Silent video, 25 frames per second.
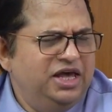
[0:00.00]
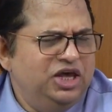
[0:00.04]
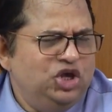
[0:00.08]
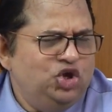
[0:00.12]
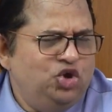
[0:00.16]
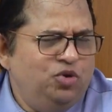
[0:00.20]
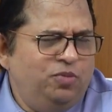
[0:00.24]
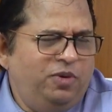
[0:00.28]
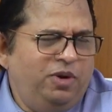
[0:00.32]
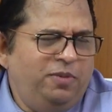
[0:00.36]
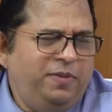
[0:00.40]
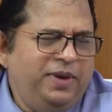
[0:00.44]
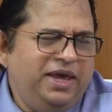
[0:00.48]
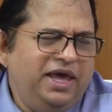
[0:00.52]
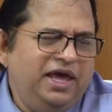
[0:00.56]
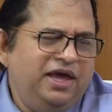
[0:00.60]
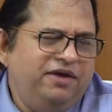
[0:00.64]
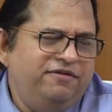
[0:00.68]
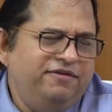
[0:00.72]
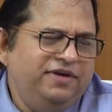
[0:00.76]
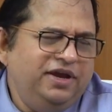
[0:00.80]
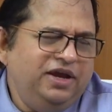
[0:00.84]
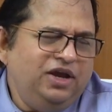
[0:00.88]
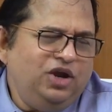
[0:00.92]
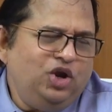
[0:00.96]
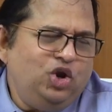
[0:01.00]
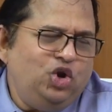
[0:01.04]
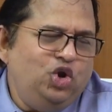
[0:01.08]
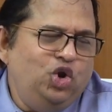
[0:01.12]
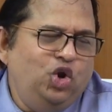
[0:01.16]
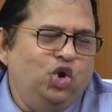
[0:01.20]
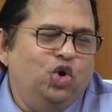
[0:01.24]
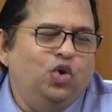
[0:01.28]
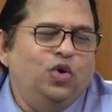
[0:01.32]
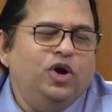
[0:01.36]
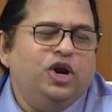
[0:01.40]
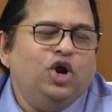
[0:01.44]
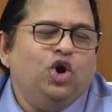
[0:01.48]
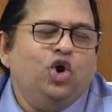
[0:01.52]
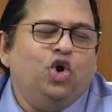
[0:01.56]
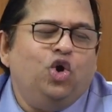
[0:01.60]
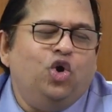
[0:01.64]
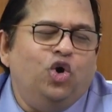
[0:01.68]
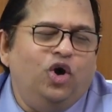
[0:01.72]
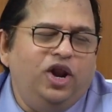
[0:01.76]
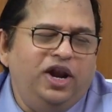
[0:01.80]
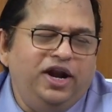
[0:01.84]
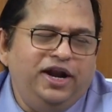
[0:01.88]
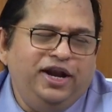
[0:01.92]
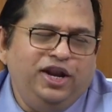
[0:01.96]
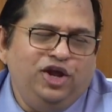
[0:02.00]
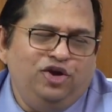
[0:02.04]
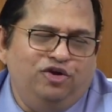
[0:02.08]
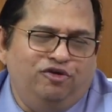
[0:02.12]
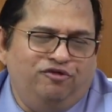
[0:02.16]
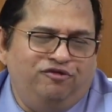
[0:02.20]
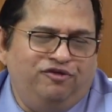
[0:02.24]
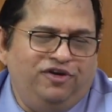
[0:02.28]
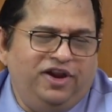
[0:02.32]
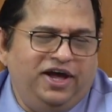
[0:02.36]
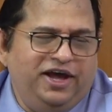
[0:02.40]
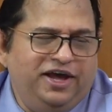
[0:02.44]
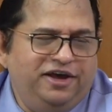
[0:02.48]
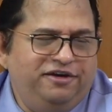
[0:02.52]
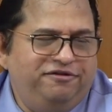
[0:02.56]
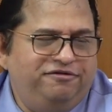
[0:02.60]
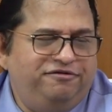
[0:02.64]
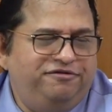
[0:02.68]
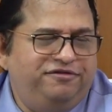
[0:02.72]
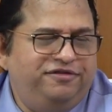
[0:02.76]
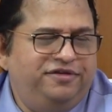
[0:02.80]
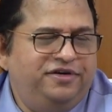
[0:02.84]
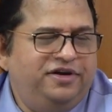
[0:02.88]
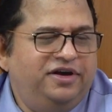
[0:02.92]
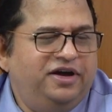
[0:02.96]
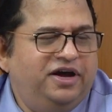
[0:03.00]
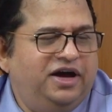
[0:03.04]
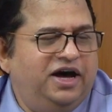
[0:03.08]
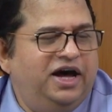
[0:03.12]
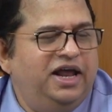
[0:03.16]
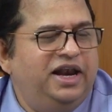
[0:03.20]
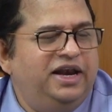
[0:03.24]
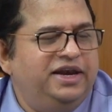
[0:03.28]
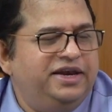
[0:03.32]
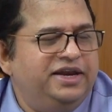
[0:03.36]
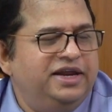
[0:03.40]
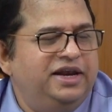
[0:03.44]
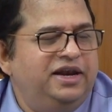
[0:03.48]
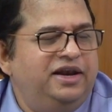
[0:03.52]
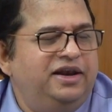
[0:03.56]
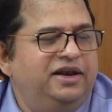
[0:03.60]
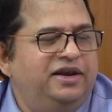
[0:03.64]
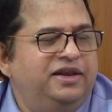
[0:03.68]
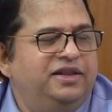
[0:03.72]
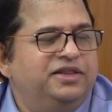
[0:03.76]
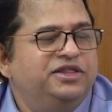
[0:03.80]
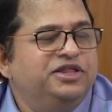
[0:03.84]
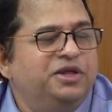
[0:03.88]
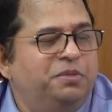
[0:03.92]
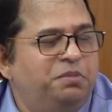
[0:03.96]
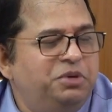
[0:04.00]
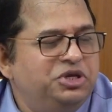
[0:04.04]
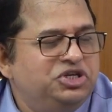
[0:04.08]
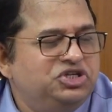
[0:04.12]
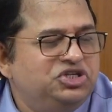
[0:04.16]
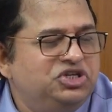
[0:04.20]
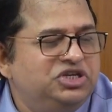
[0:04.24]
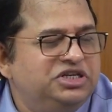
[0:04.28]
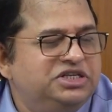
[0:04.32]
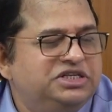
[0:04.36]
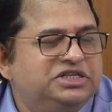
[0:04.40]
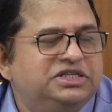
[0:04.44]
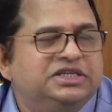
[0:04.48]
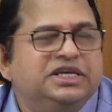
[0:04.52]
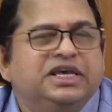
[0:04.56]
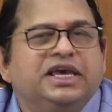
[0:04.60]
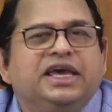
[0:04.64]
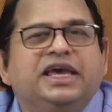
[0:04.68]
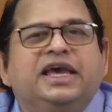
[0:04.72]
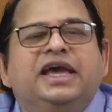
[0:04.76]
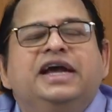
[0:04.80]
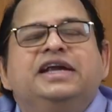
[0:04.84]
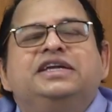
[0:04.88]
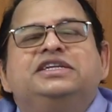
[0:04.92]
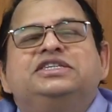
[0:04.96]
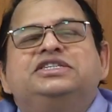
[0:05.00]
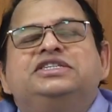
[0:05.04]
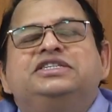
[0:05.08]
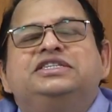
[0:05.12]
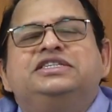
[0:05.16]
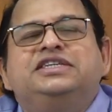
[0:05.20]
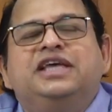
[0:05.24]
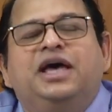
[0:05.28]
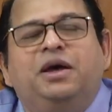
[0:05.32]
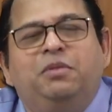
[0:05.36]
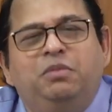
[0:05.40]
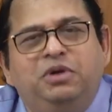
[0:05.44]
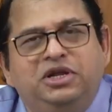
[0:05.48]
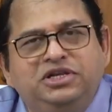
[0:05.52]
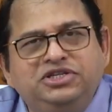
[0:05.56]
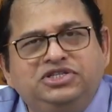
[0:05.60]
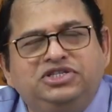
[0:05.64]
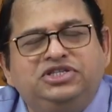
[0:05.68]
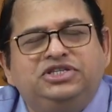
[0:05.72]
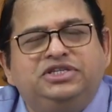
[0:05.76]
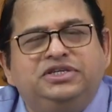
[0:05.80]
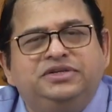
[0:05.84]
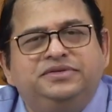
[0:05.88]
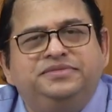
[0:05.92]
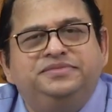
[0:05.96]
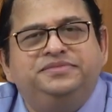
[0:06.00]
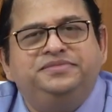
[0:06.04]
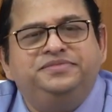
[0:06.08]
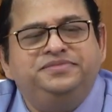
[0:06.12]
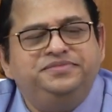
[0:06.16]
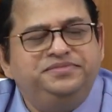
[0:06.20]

You will be having lower quality of life until the business gets established.